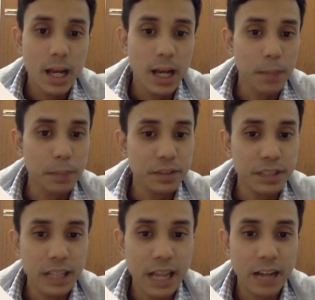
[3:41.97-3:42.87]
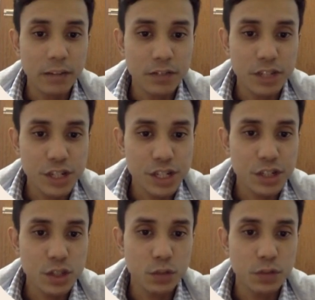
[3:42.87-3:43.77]
apparent
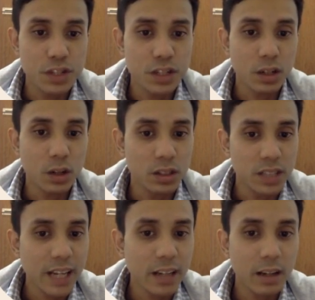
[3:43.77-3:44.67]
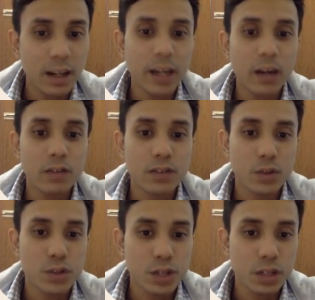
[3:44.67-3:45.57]
aversions to physical contact, lack of
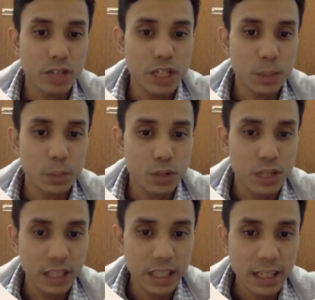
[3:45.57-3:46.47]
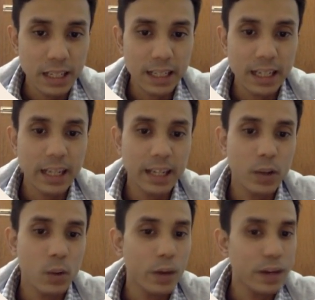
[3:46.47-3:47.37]
social reciprocity, delayed
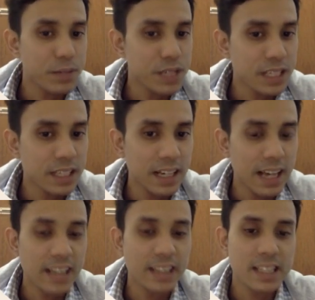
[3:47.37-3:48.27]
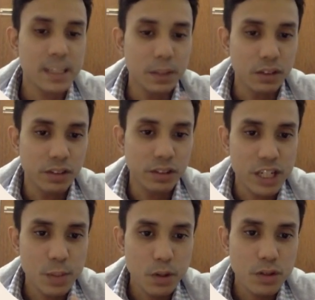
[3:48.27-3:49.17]
or absent anticipatory
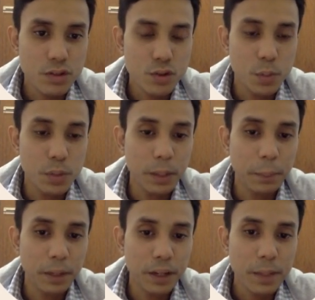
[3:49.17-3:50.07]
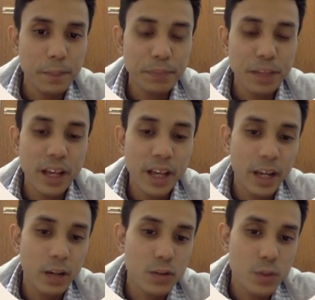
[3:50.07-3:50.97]
response to being picked up,
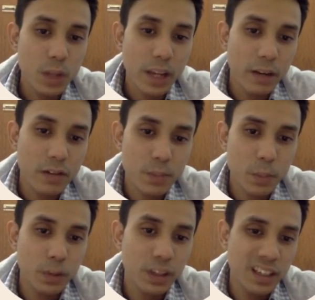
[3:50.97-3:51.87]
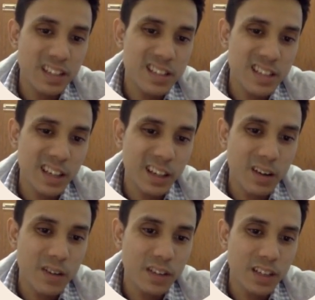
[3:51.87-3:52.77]
and also lack of spontaneous seeking
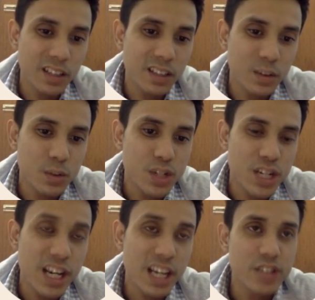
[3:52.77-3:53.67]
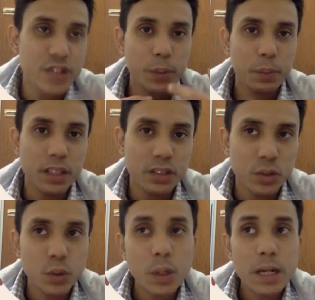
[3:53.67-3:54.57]
of another to share enjoyment.
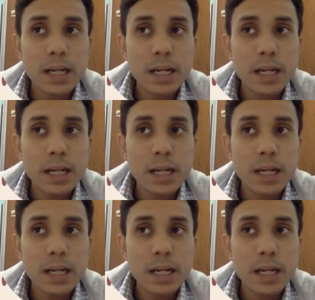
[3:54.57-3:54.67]
So